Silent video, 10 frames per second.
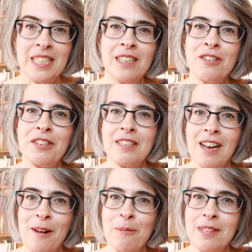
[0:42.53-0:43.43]
I'll
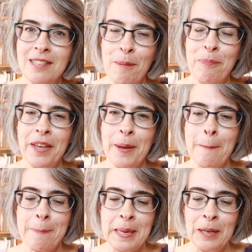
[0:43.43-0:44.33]
start with
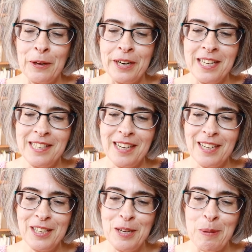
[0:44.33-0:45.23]
something a lot
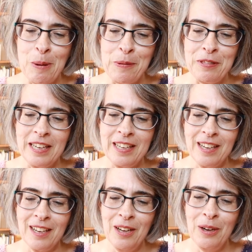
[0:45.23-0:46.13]
easier. You might be
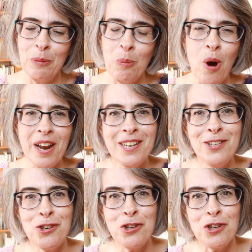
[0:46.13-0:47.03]
thinking, well, why
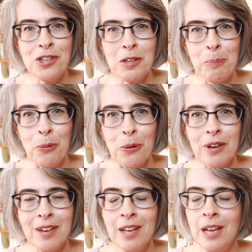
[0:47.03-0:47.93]
did you choose the book?